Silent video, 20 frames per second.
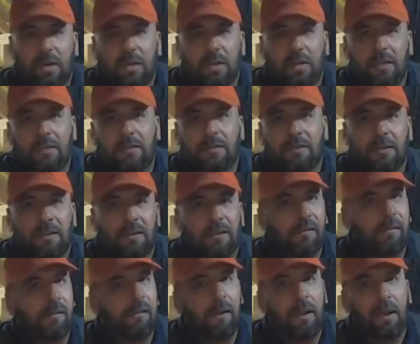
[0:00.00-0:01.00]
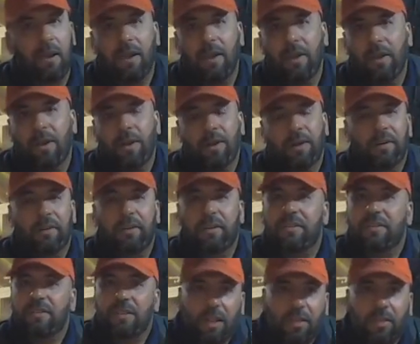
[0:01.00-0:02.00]
is, and
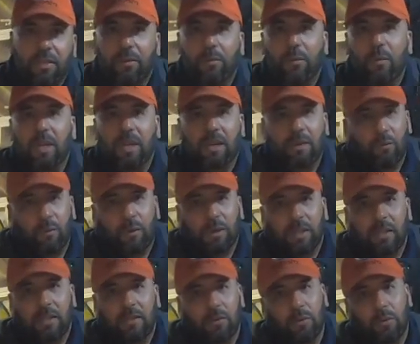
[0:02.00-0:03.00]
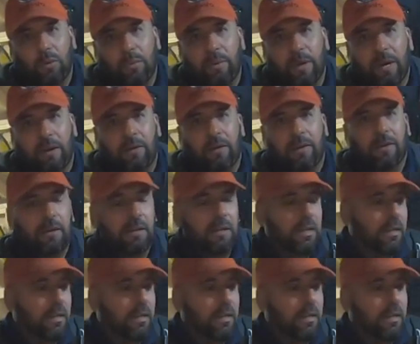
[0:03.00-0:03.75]
there's nothing we can really do about it.